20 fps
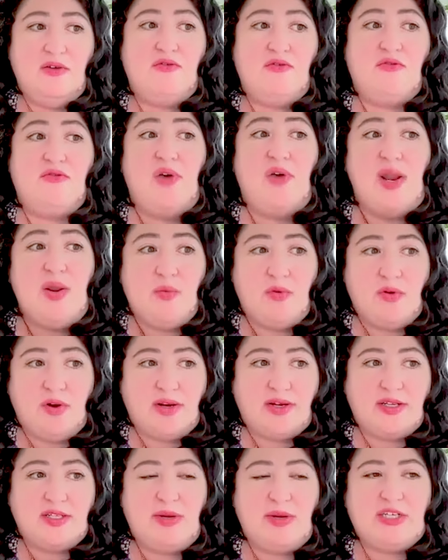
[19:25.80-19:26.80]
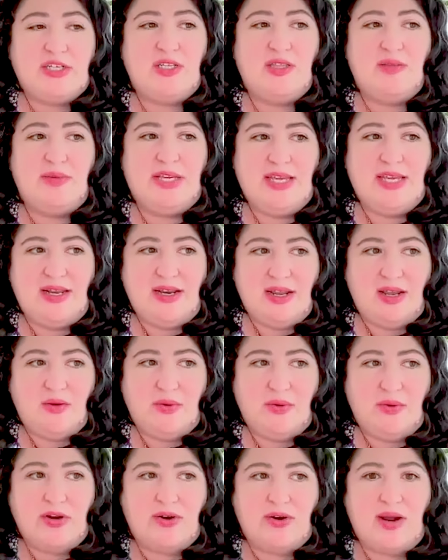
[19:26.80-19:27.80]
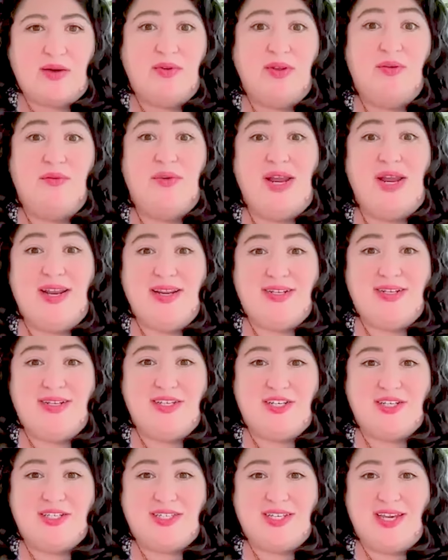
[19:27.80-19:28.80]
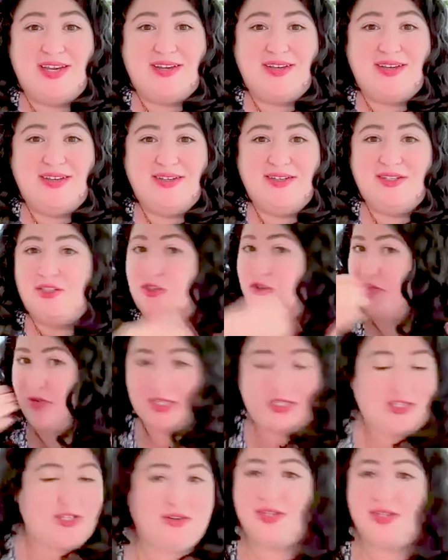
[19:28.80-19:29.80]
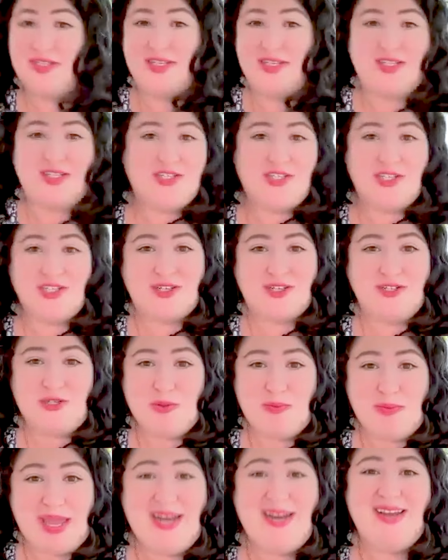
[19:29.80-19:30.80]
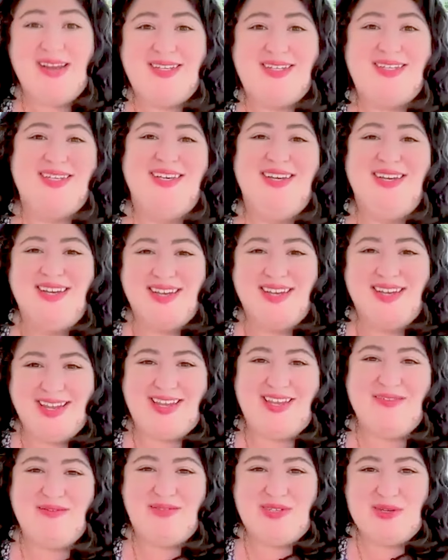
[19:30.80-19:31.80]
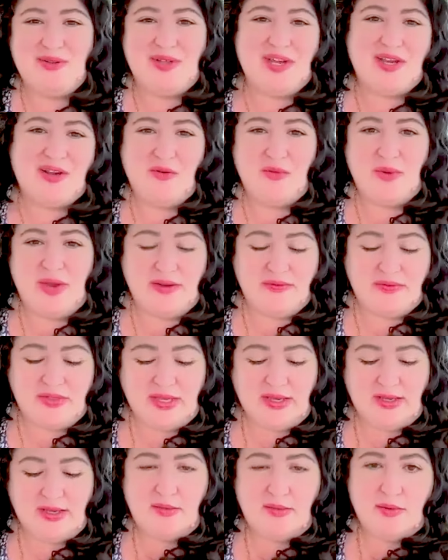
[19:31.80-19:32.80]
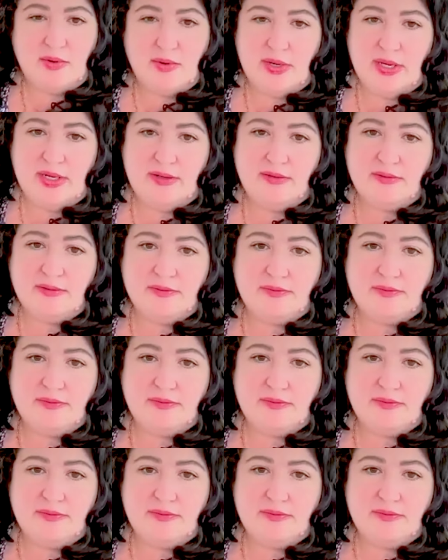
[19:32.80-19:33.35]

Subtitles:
framework, especially in the beginning when you're not really ready to just like trust your decision just because you made it. It gives you like a way of thinking through it.